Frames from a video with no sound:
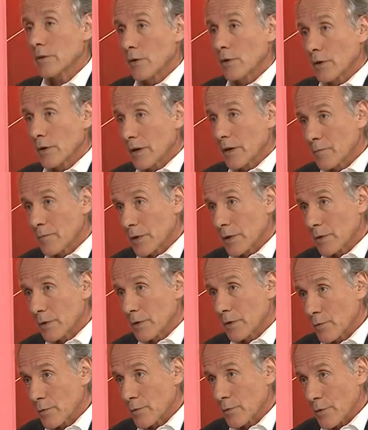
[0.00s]

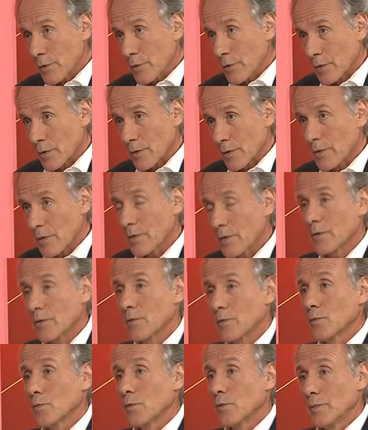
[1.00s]
non-governmental
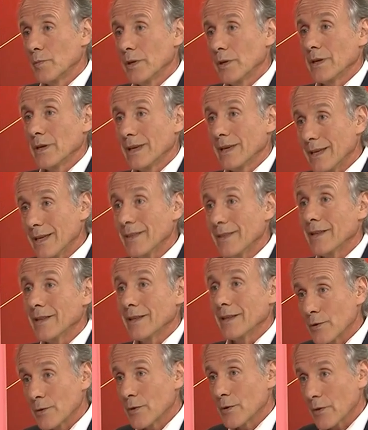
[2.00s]
response would be in the
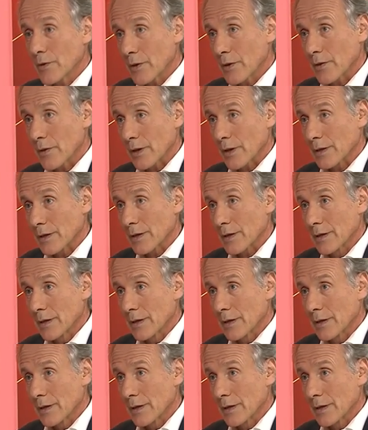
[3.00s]
electricity sector.